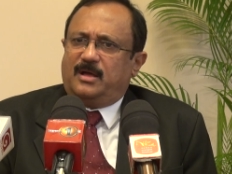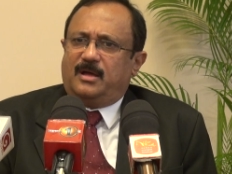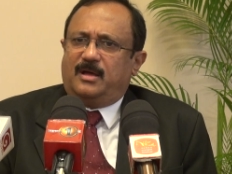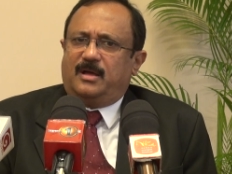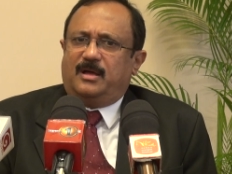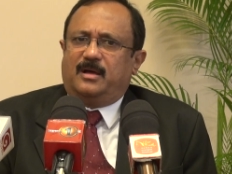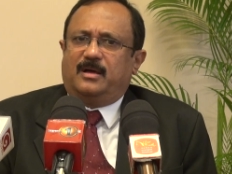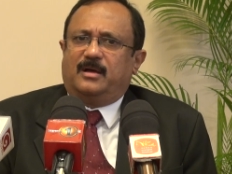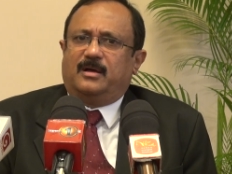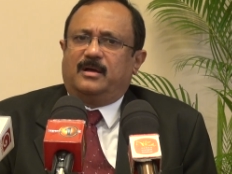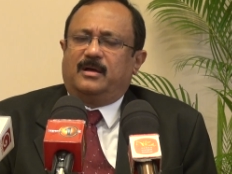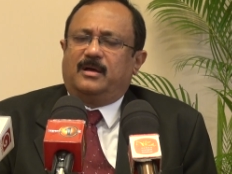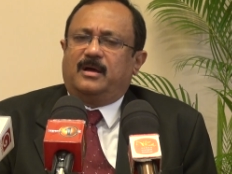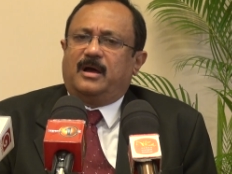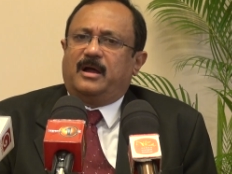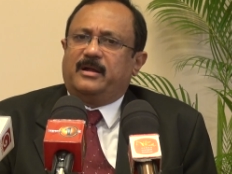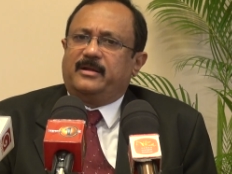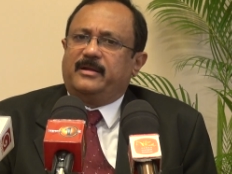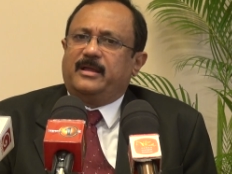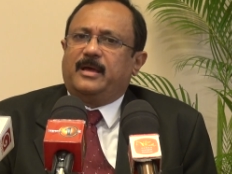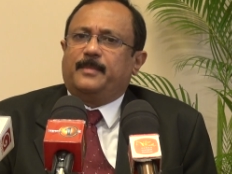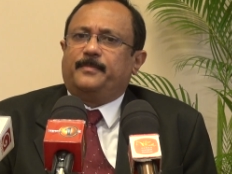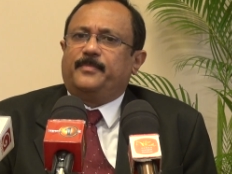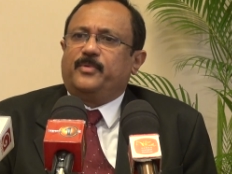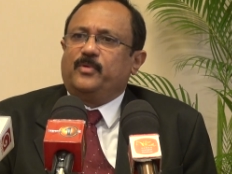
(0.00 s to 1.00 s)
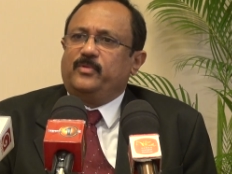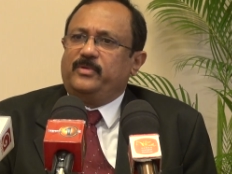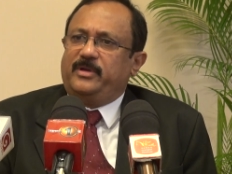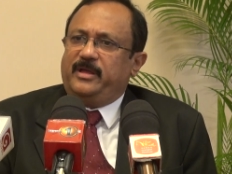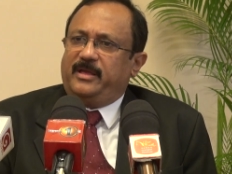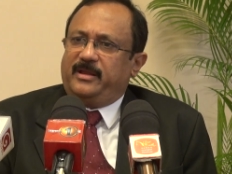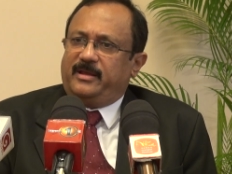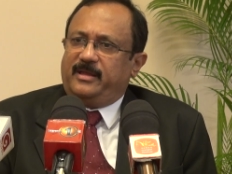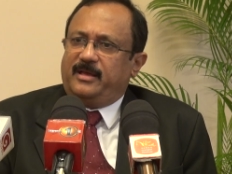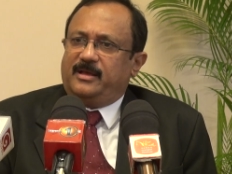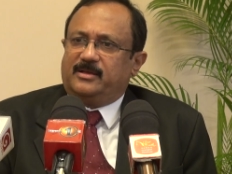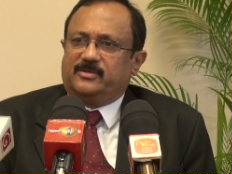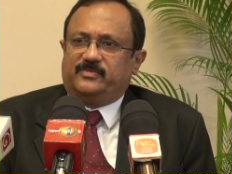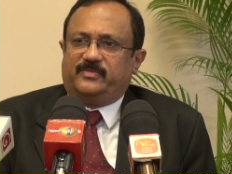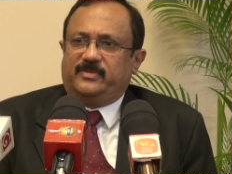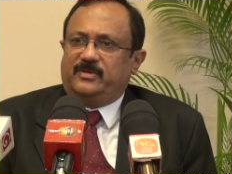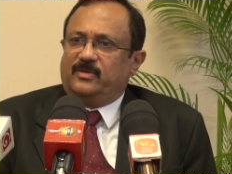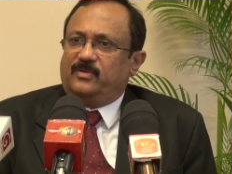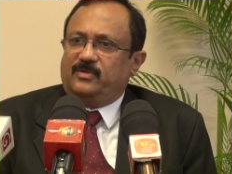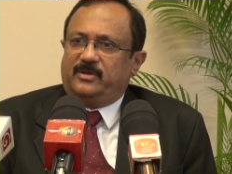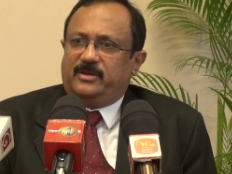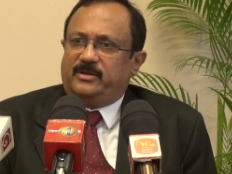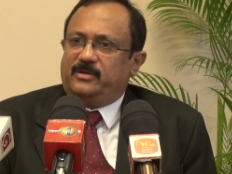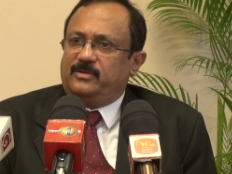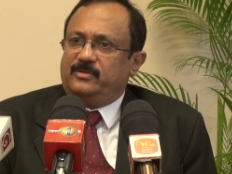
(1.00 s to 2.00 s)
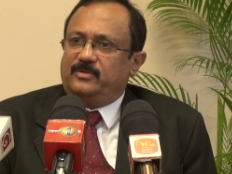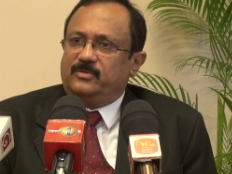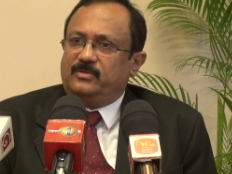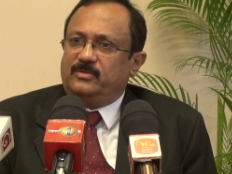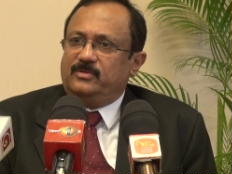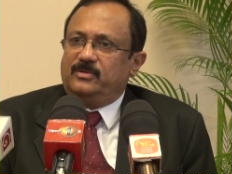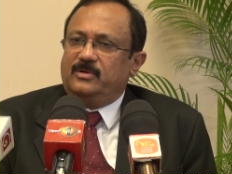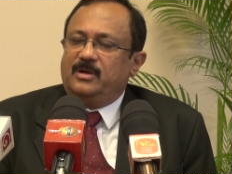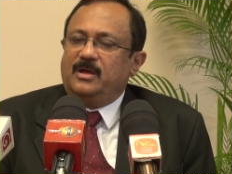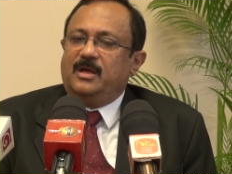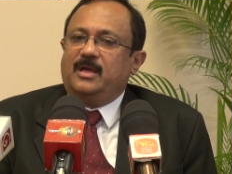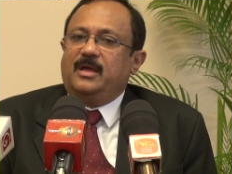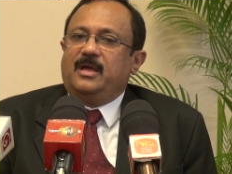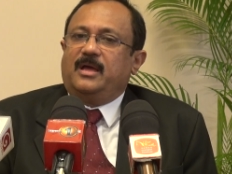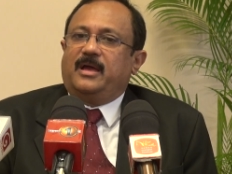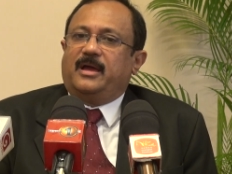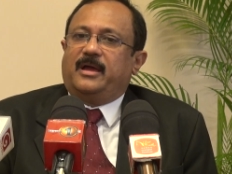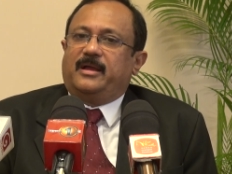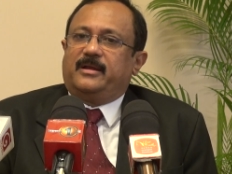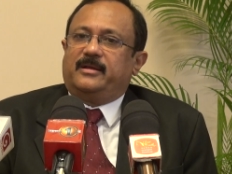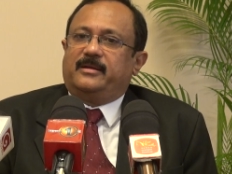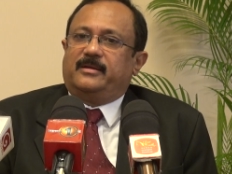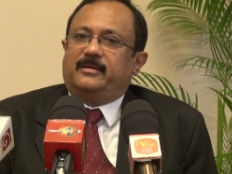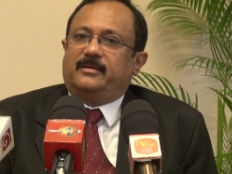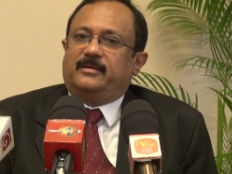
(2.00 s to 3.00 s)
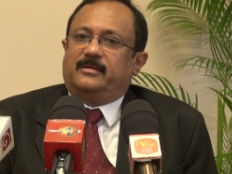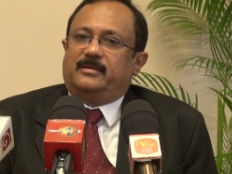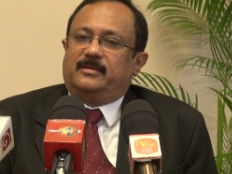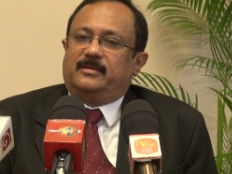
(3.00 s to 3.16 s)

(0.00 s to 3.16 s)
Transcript: are under approved areas we only do. And